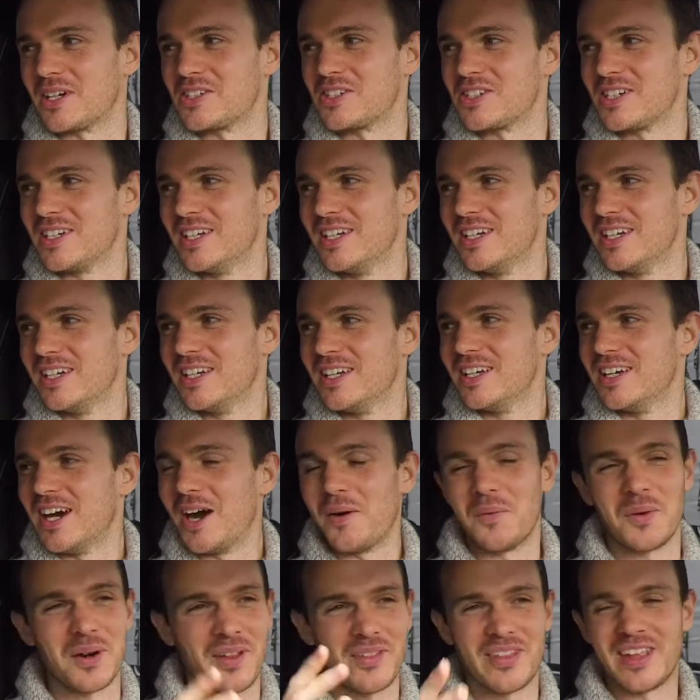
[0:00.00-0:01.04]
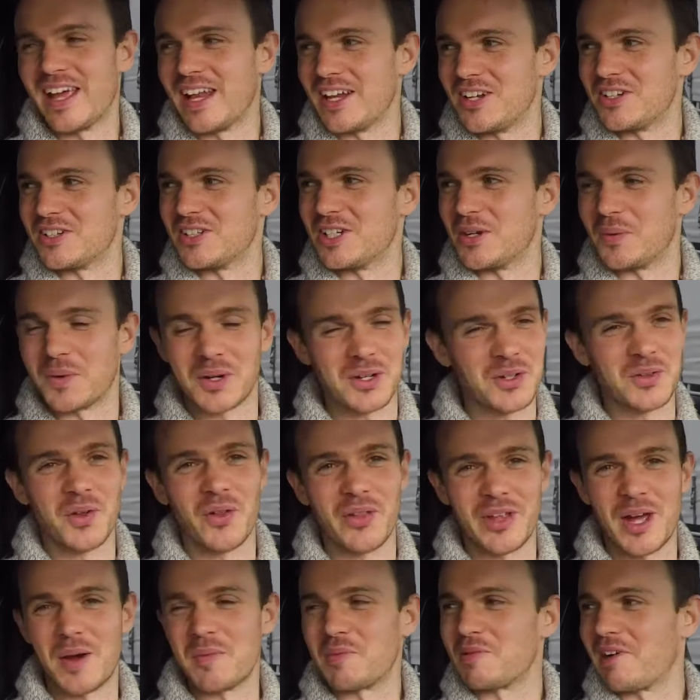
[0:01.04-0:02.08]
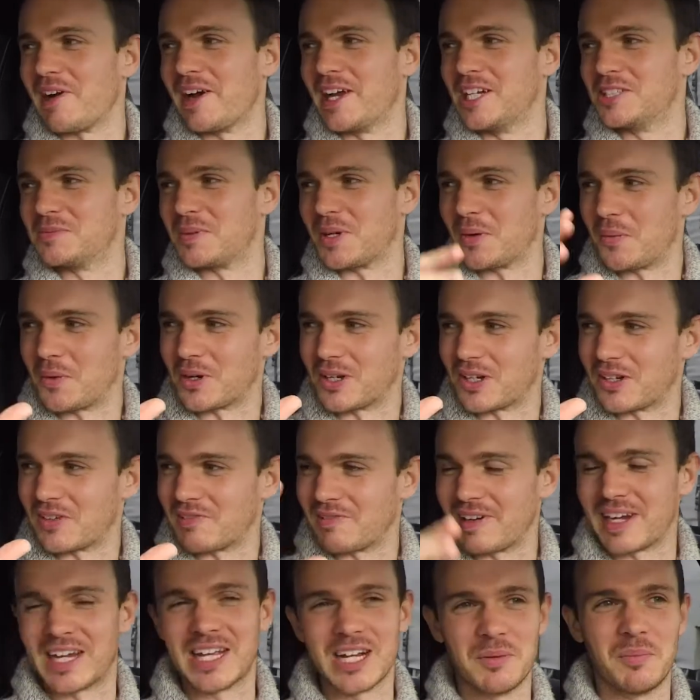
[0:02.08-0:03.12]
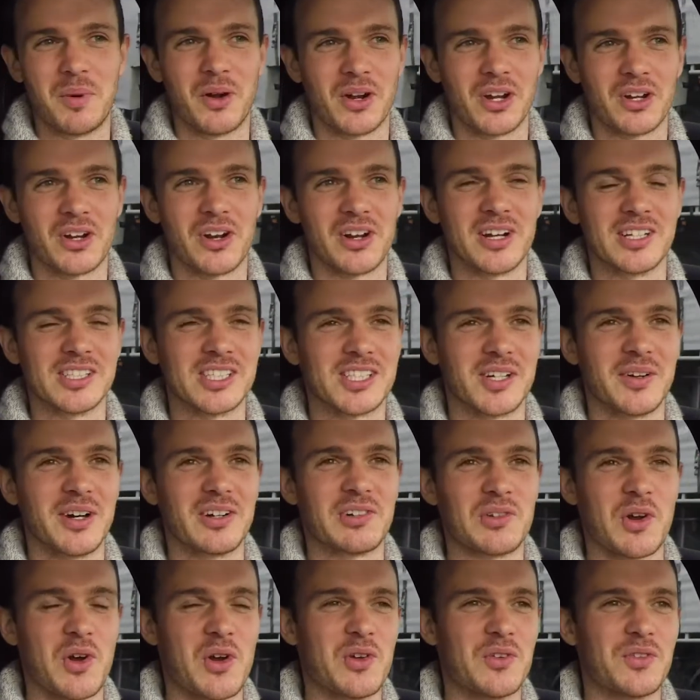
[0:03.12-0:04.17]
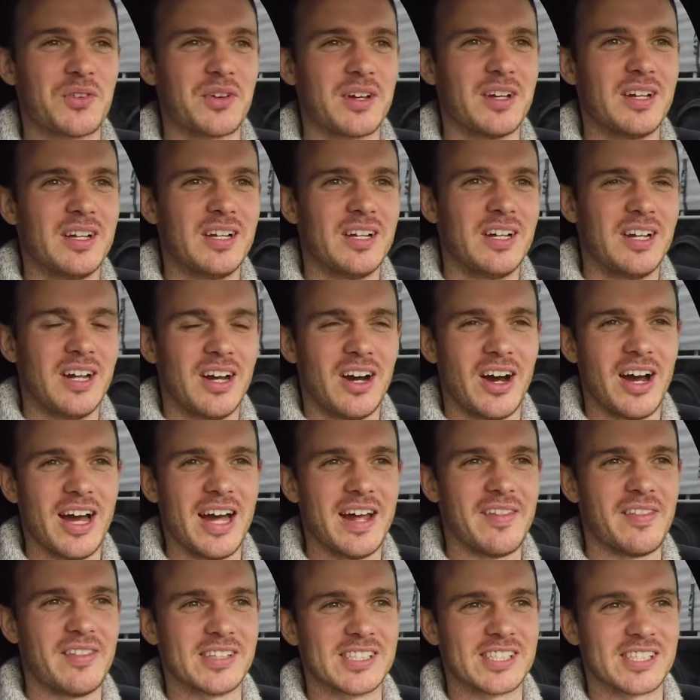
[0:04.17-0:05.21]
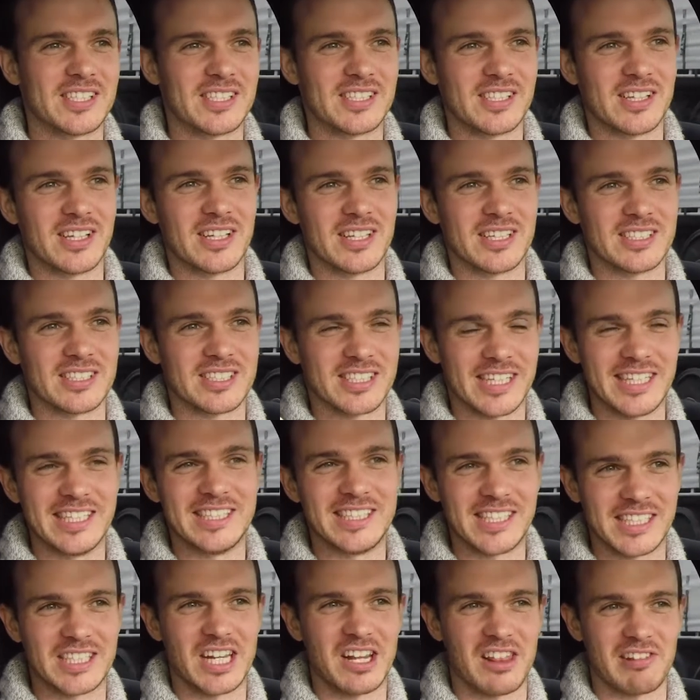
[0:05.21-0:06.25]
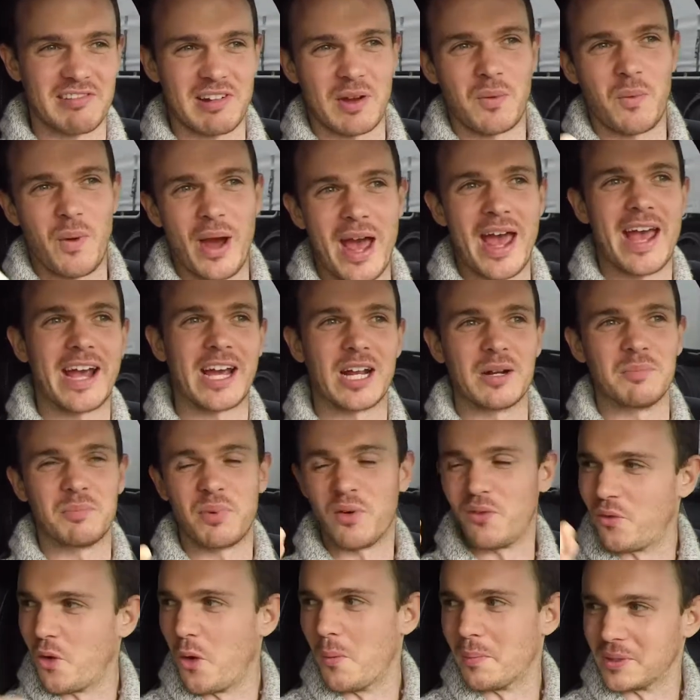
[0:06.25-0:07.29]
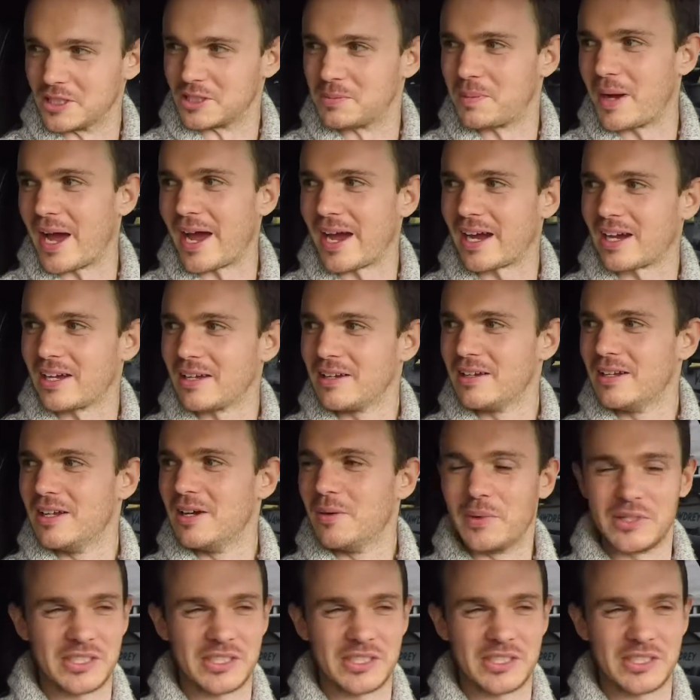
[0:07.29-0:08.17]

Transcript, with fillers: Mm. I wanted the engine, I wanted all the upgrades, but I wanted a regular bonnet on it. So I drove, I had this, the C sixty-three wagon performance pack, mm.